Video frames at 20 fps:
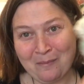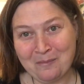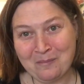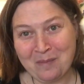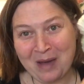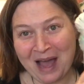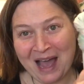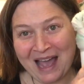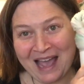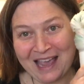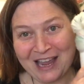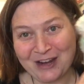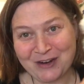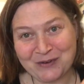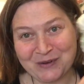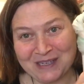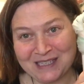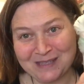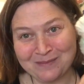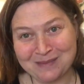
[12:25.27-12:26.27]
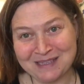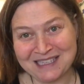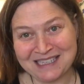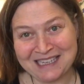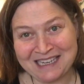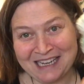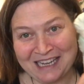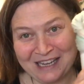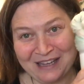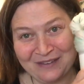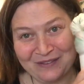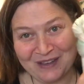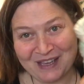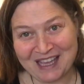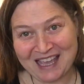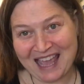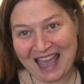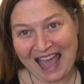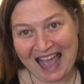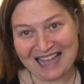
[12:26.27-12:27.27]
my Christmas Eve
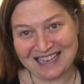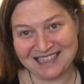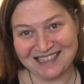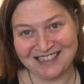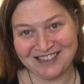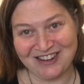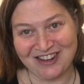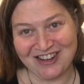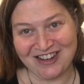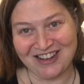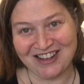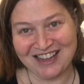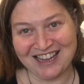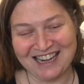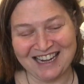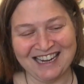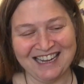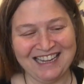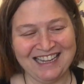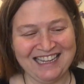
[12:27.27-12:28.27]
cast on.